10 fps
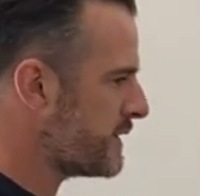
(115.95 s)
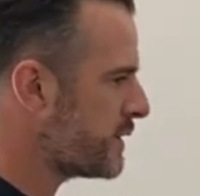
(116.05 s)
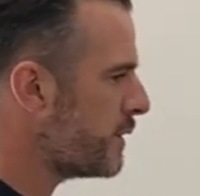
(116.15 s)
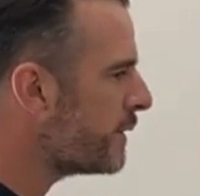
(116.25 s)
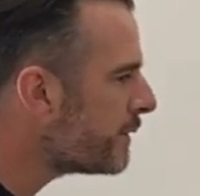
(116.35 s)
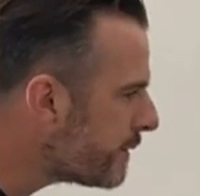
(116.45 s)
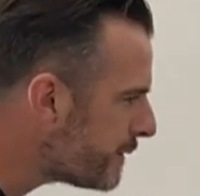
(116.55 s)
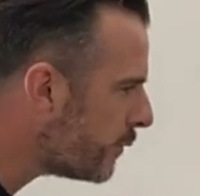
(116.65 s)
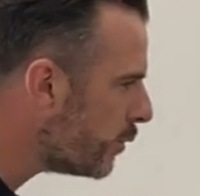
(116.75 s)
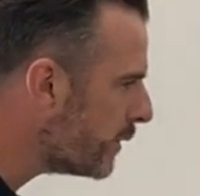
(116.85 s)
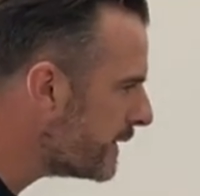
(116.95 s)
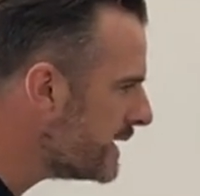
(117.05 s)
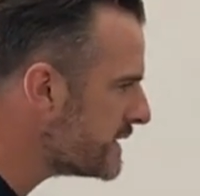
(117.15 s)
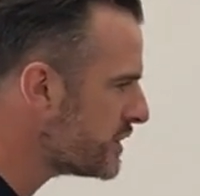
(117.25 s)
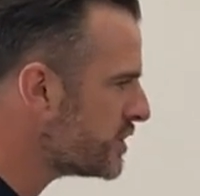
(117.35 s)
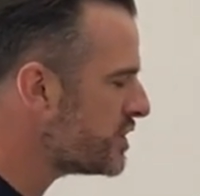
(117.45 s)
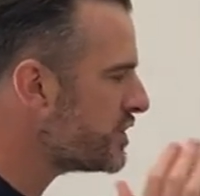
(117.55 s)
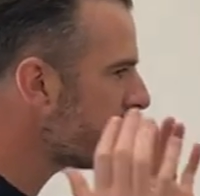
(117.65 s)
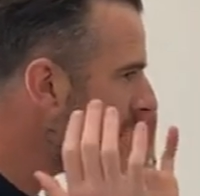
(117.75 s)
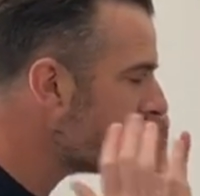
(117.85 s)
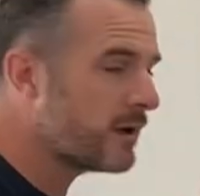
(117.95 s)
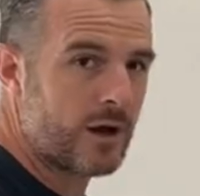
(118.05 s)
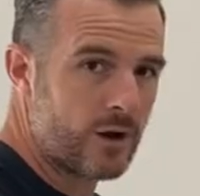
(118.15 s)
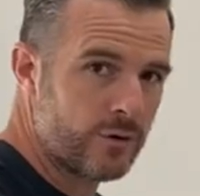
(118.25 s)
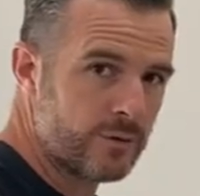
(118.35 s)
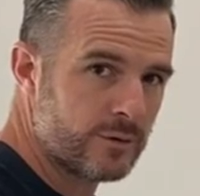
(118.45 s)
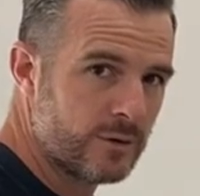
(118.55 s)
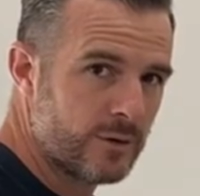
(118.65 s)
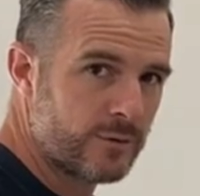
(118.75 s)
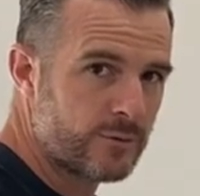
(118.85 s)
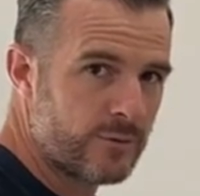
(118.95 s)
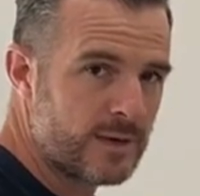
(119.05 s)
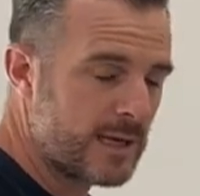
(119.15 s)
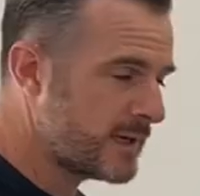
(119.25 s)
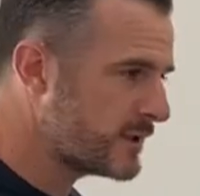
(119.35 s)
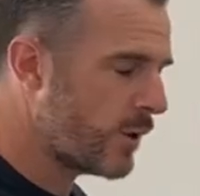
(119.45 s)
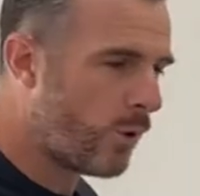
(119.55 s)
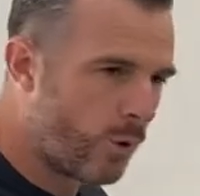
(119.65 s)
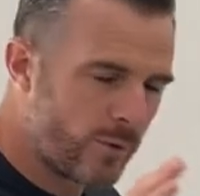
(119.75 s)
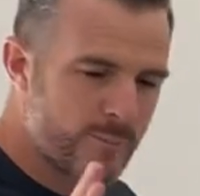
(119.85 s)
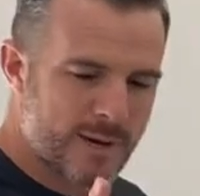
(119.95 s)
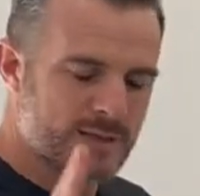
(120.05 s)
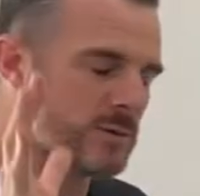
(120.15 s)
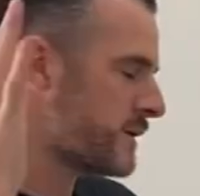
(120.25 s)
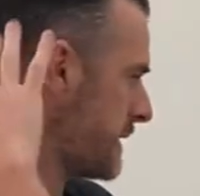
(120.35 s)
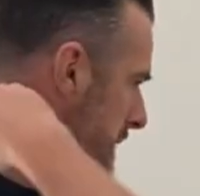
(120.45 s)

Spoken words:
it's gone forward, there's a shear load through the neck. So all the muscles